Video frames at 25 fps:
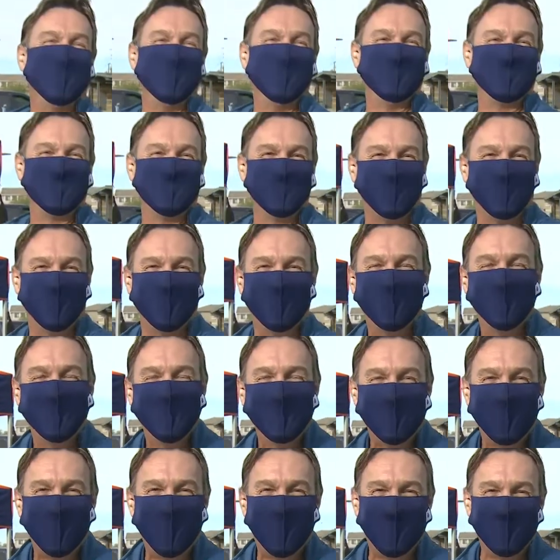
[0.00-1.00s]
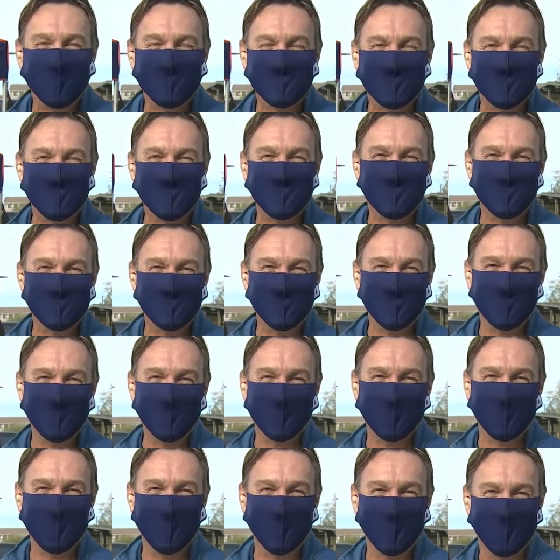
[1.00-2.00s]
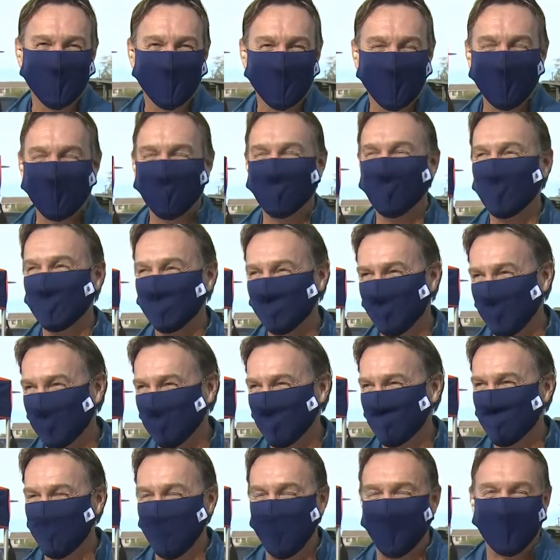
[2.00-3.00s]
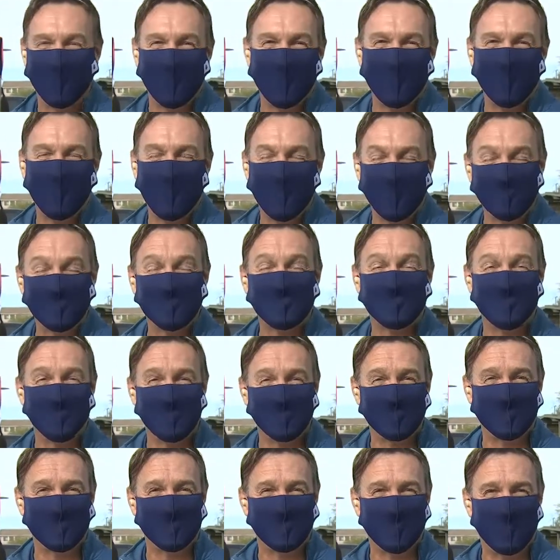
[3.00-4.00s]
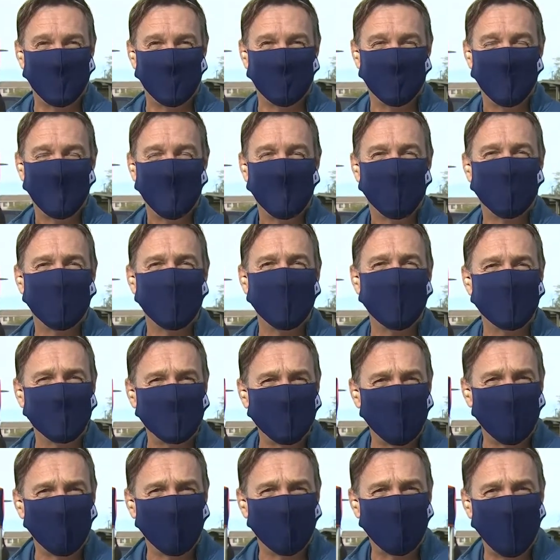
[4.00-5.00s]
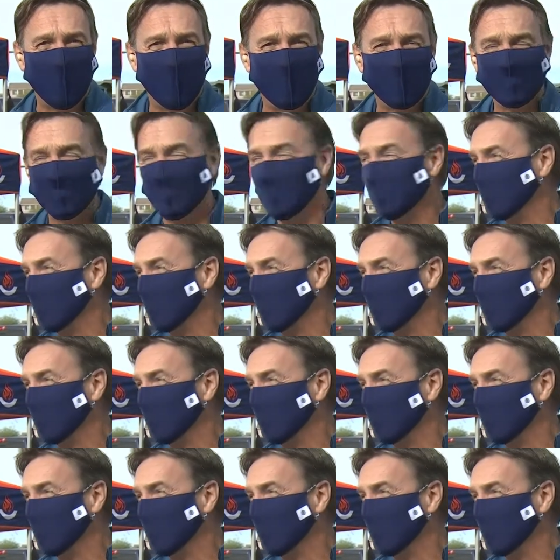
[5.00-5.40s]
It's good to see you again. Anyways, welcome back. Hey, yeah, this is Taste of the Town. We're at Dough Riders.